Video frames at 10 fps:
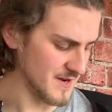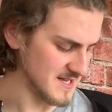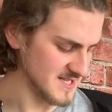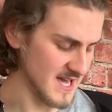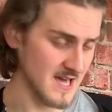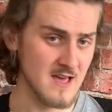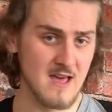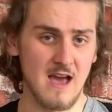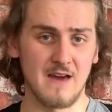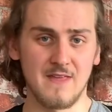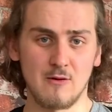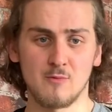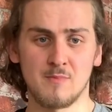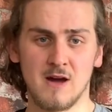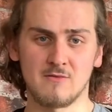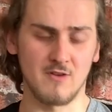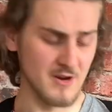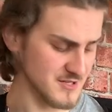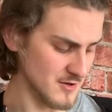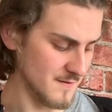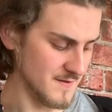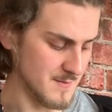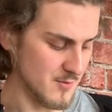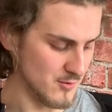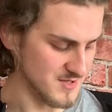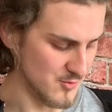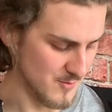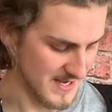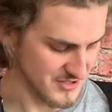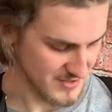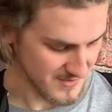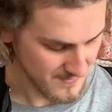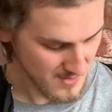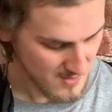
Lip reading: connector here, and that will run us off the portable battery.